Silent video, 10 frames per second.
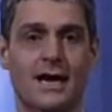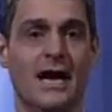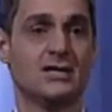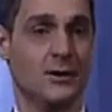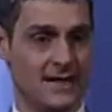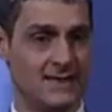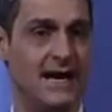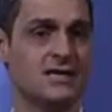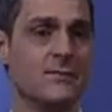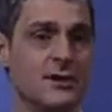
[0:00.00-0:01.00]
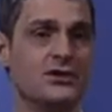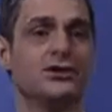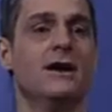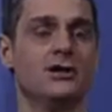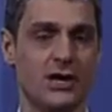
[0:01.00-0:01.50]
And so it takes a
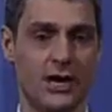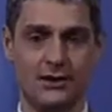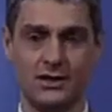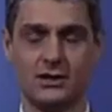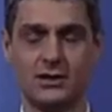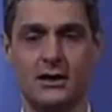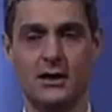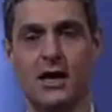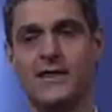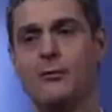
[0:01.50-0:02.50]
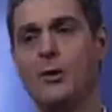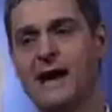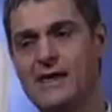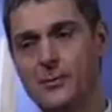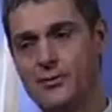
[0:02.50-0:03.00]
mature church that will
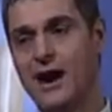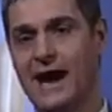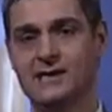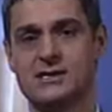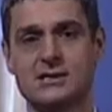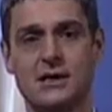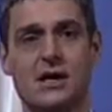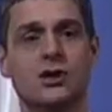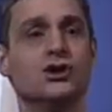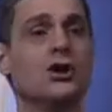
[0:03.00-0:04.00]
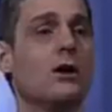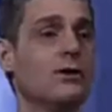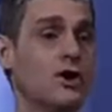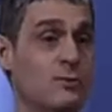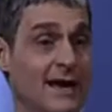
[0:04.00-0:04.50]
pay the price to go
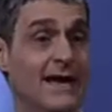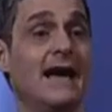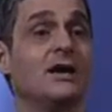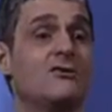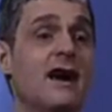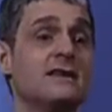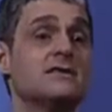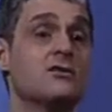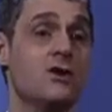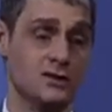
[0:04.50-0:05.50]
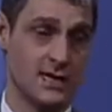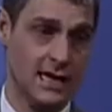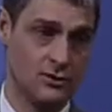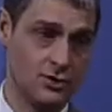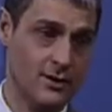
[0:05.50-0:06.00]
and communicate Christ
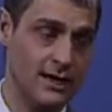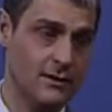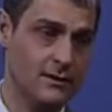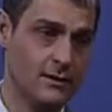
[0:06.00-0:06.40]
cross-culturally.